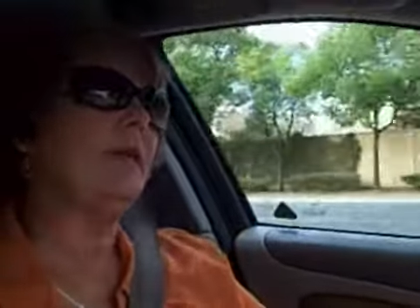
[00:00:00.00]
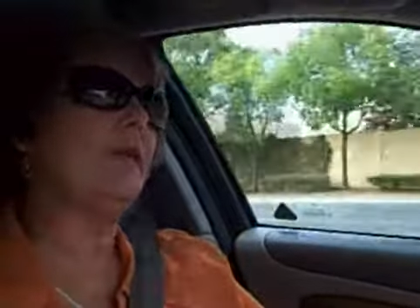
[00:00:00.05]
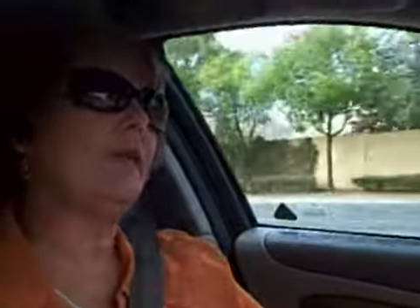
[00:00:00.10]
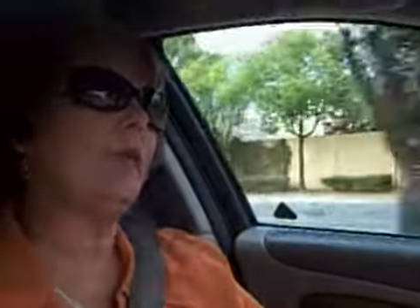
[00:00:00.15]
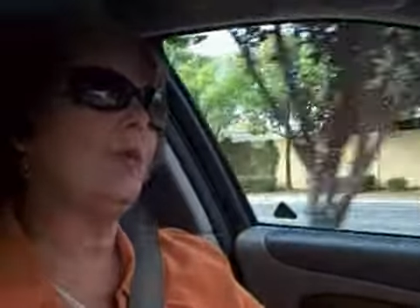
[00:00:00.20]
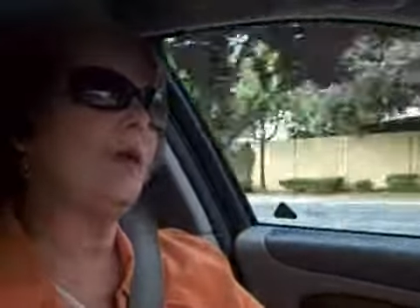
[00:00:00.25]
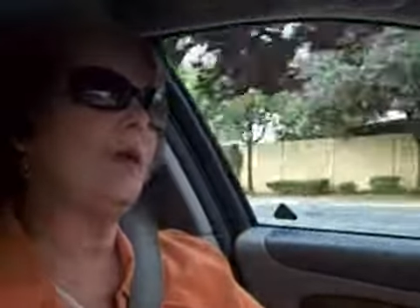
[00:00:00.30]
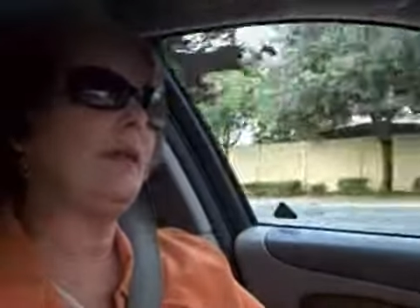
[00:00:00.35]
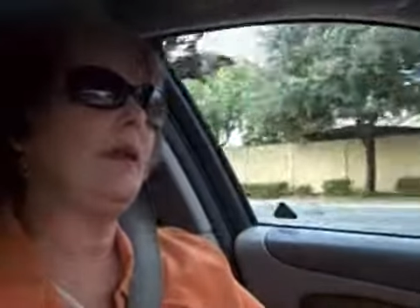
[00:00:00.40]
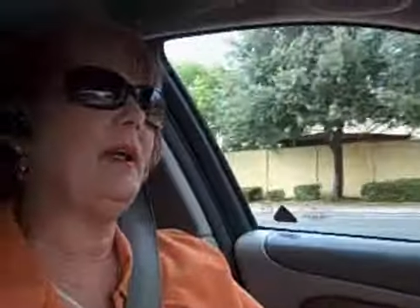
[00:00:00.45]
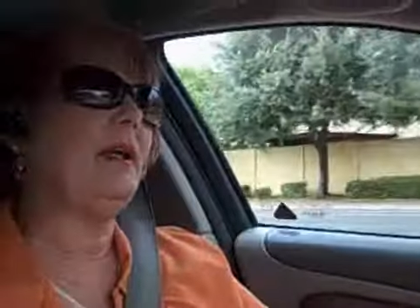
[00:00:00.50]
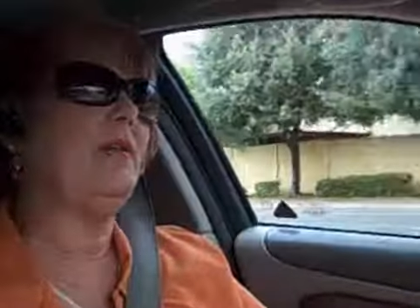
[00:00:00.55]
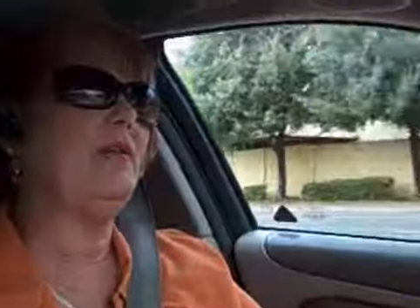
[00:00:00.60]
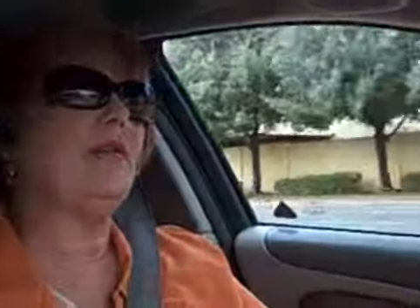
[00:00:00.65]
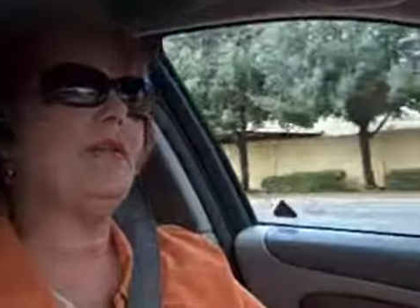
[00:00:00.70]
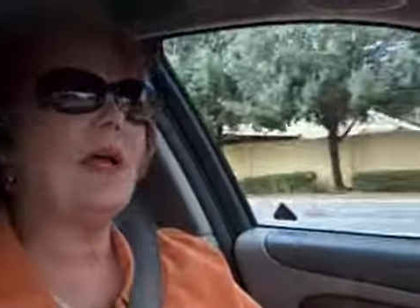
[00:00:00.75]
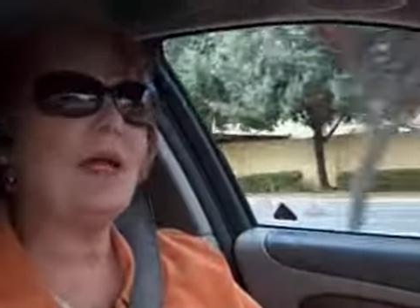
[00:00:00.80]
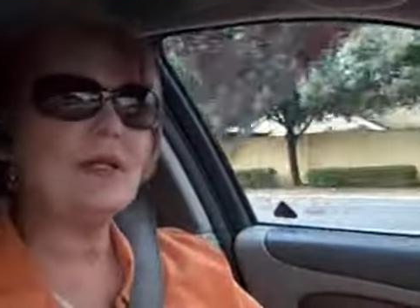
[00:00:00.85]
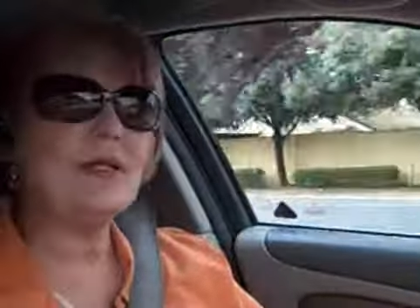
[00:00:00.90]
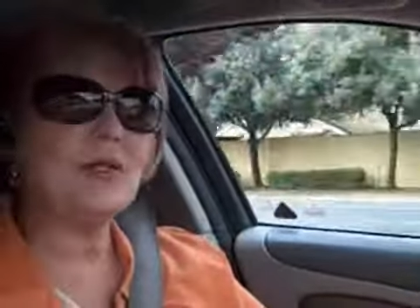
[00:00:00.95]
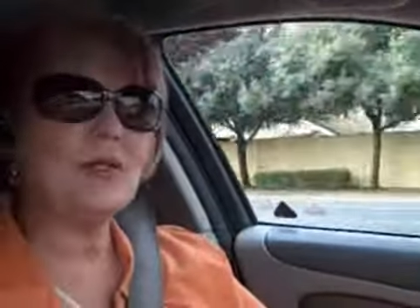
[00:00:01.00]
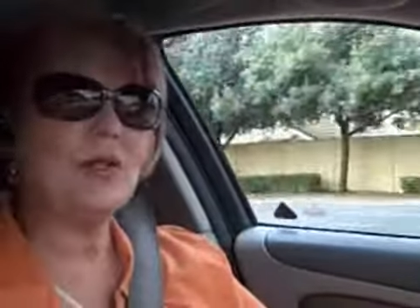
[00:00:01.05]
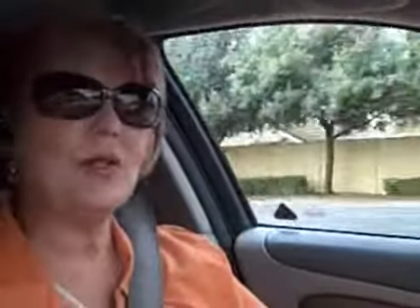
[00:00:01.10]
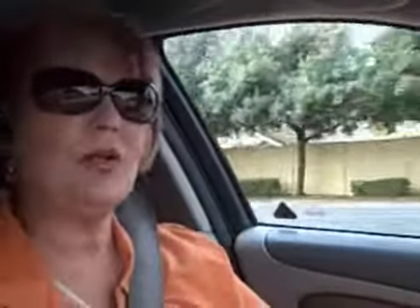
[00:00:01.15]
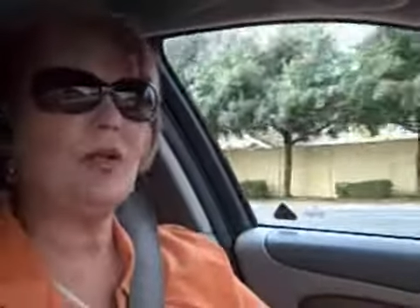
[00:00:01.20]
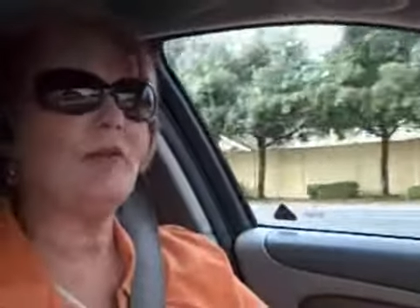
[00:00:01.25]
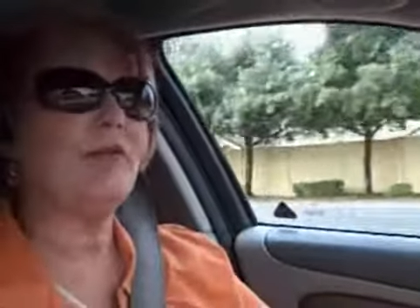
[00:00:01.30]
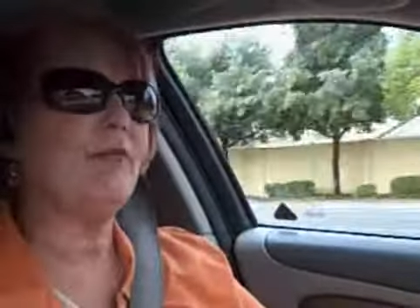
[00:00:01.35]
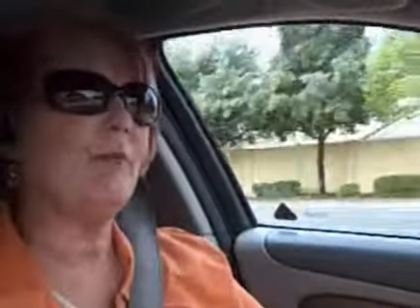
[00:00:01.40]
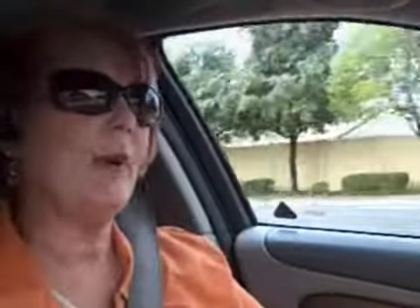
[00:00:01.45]
Even with an
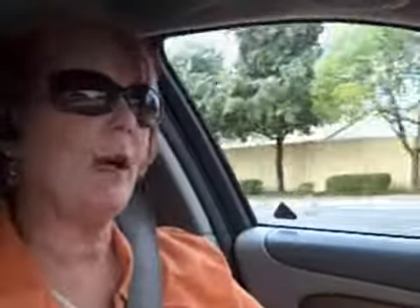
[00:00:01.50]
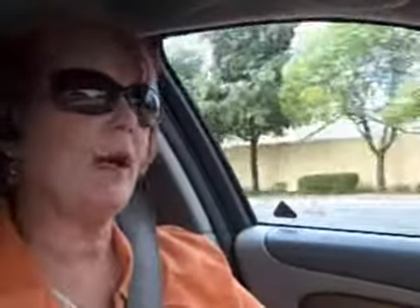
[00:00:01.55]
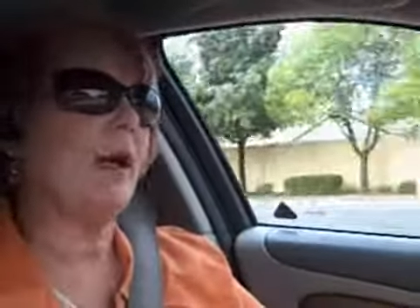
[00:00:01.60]
investor of